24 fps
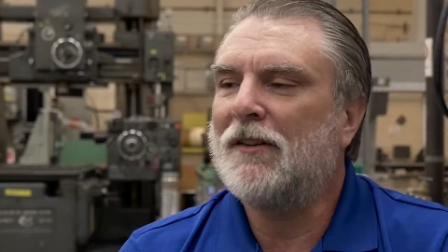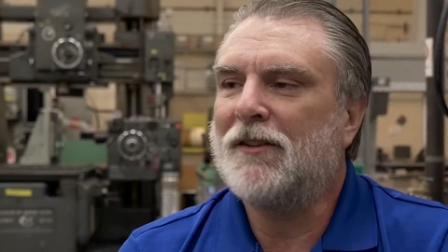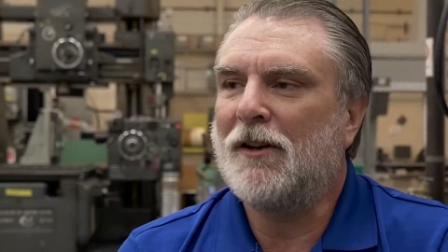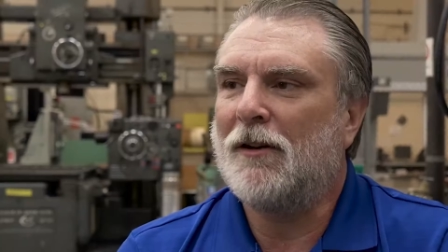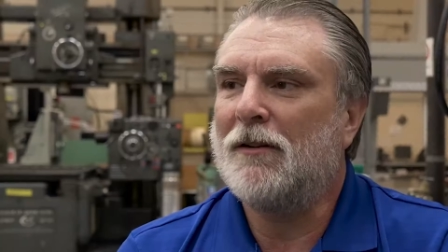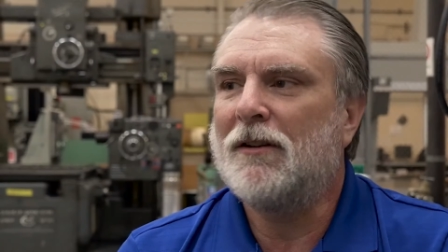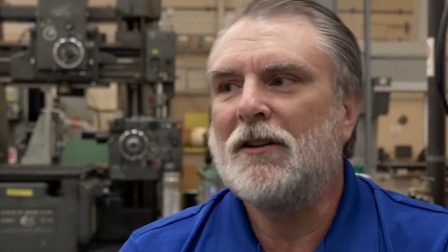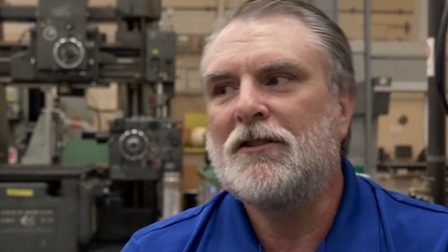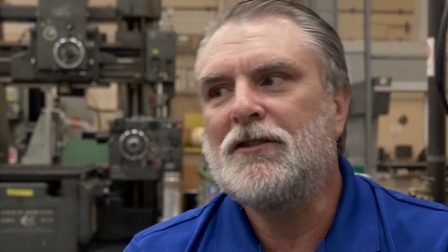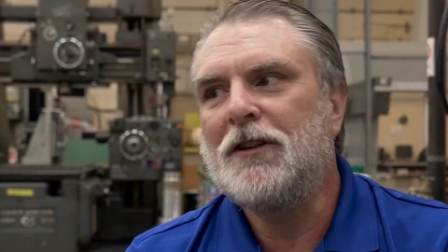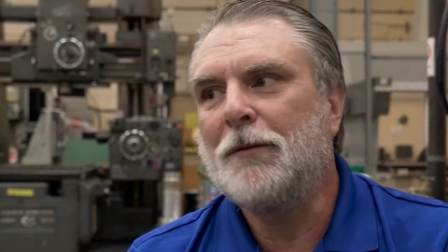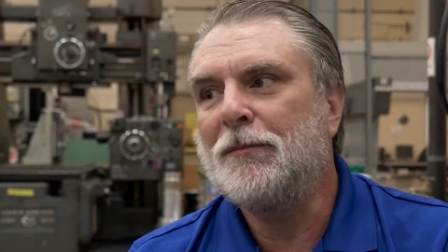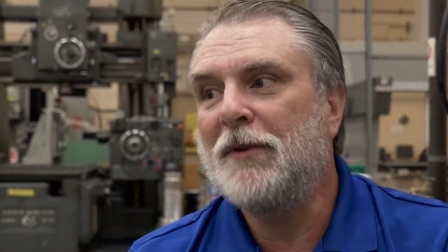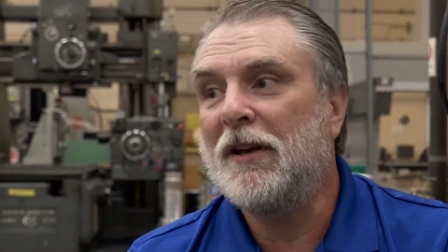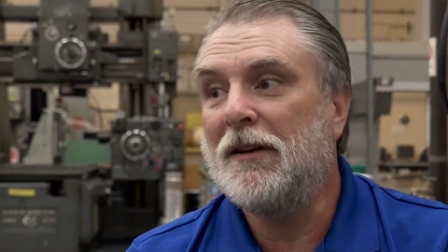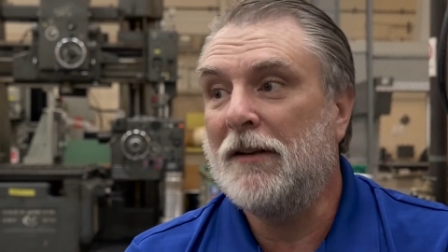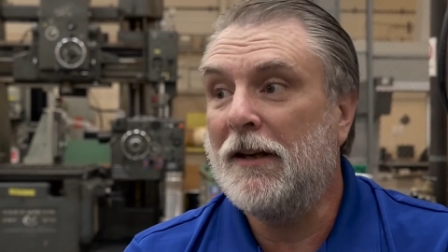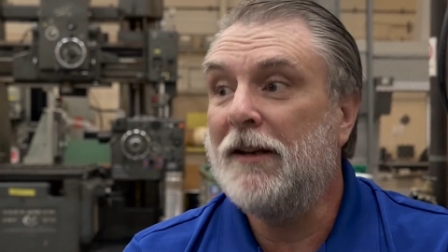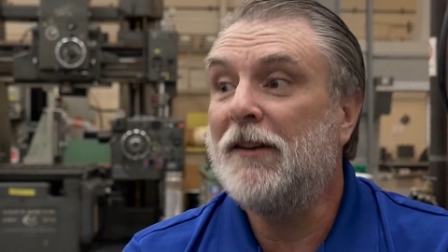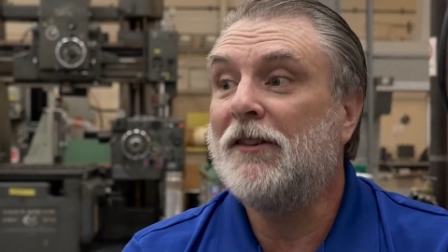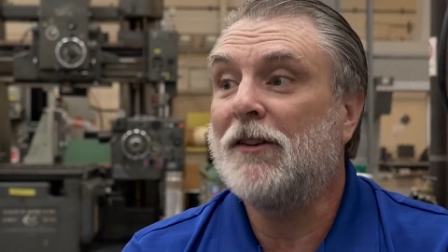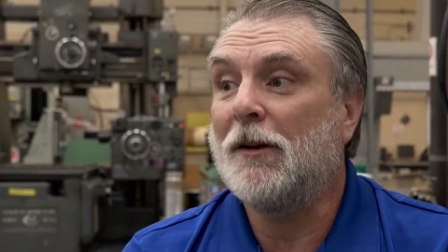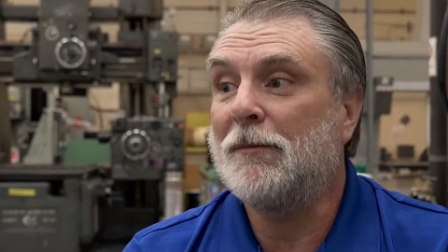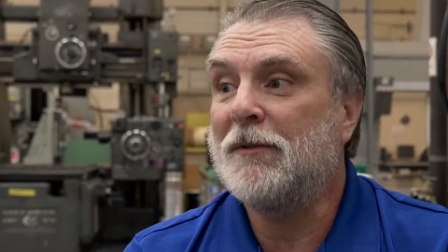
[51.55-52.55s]
there on the ship, they
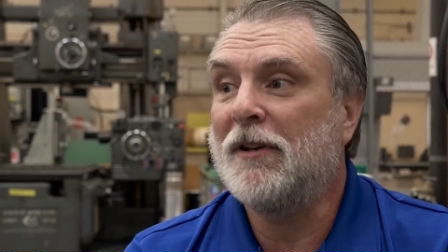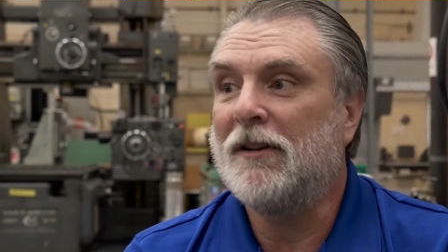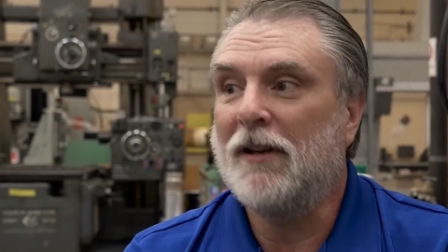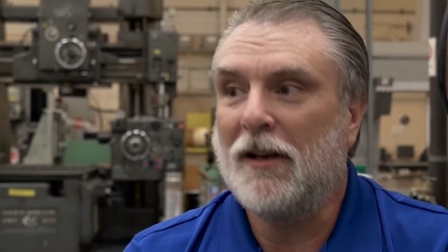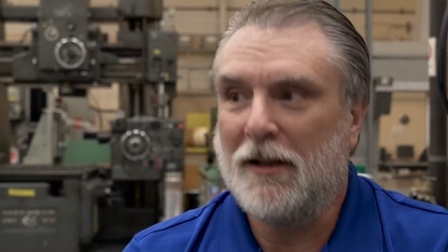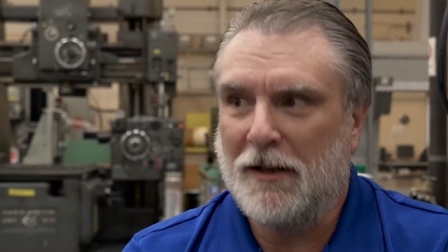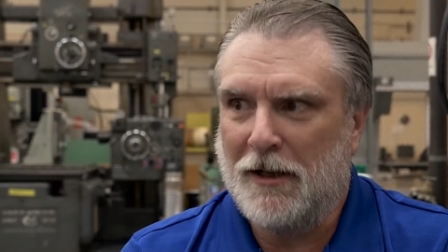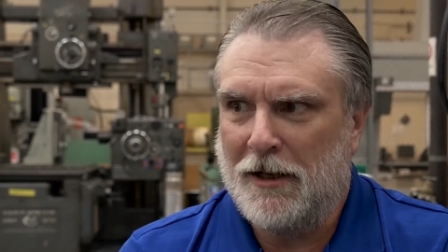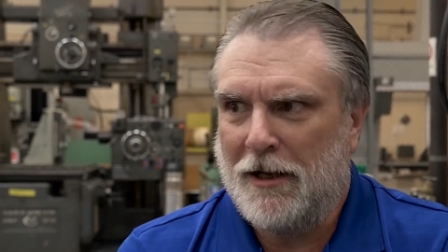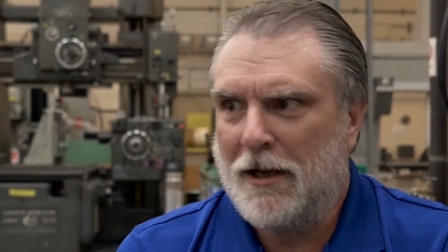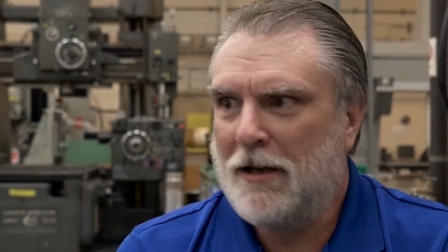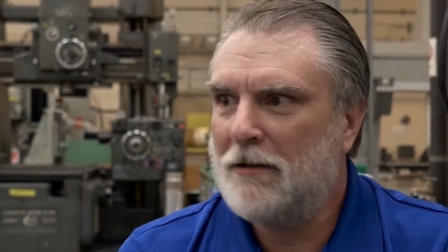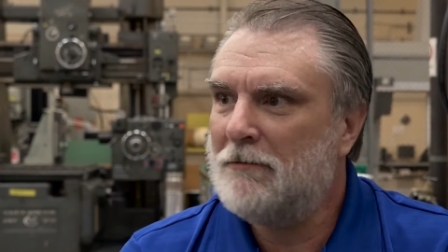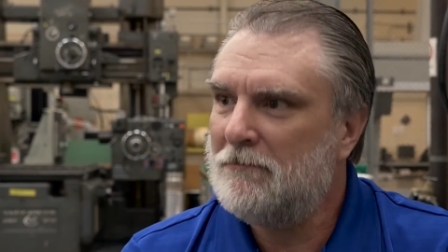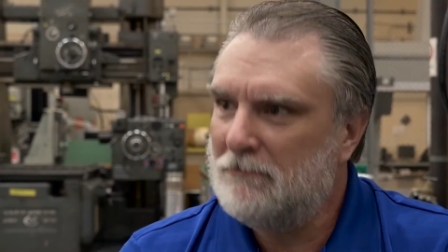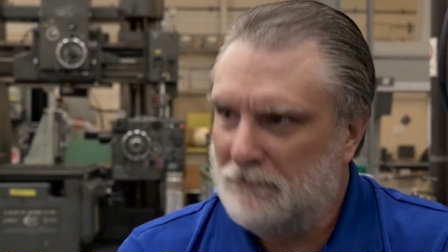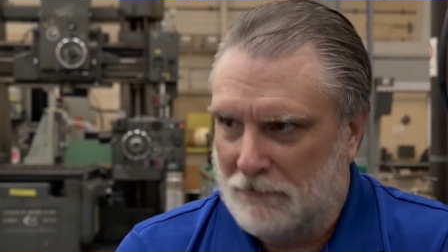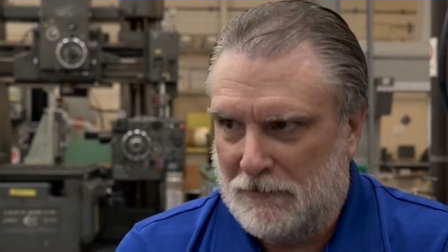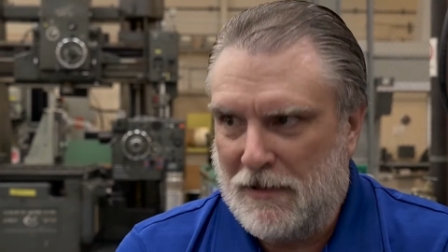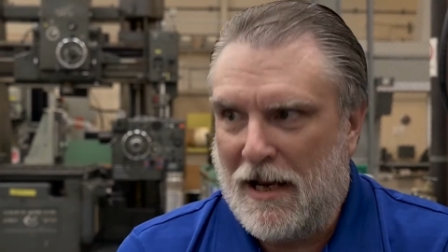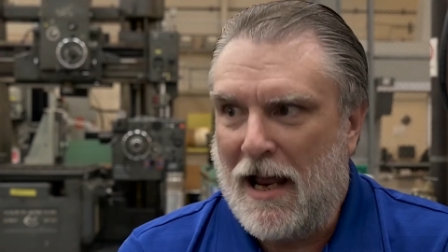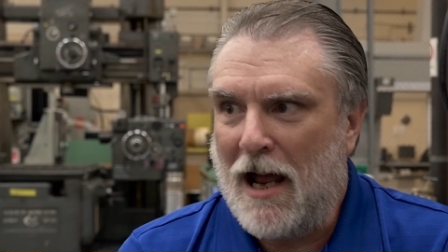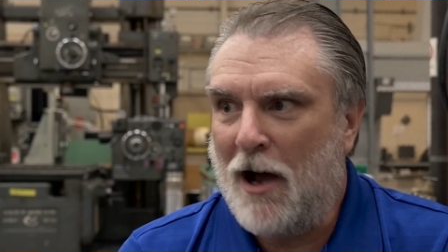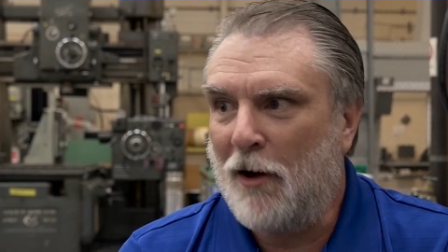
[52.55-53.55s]
need something. They need it
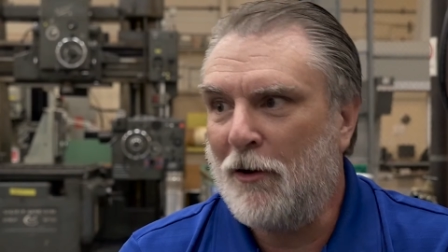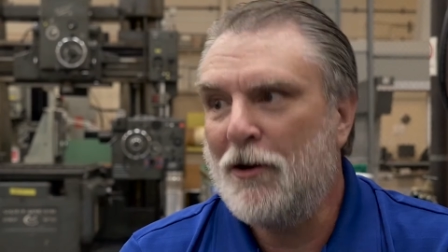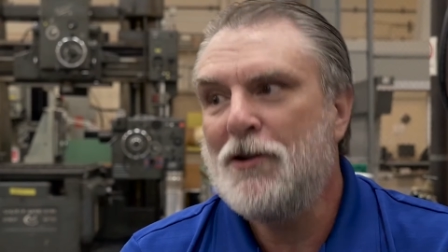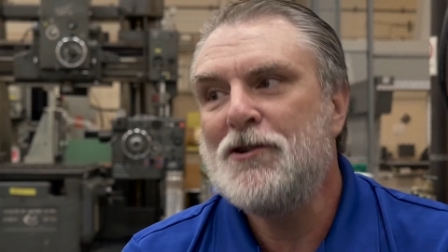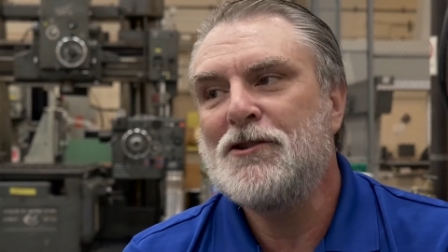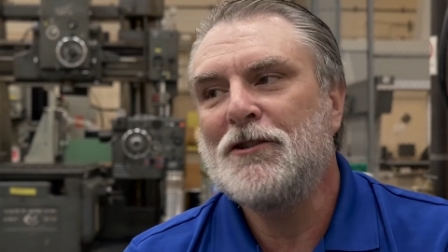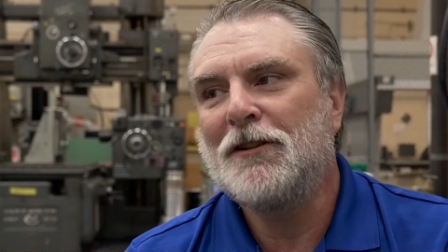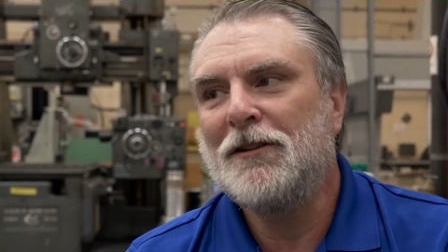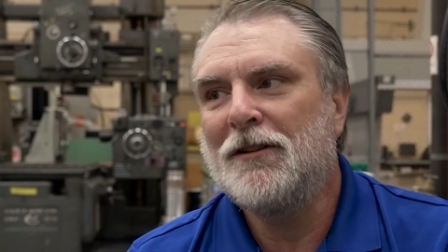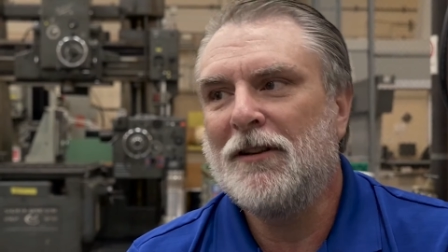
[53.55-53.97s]
now, usually.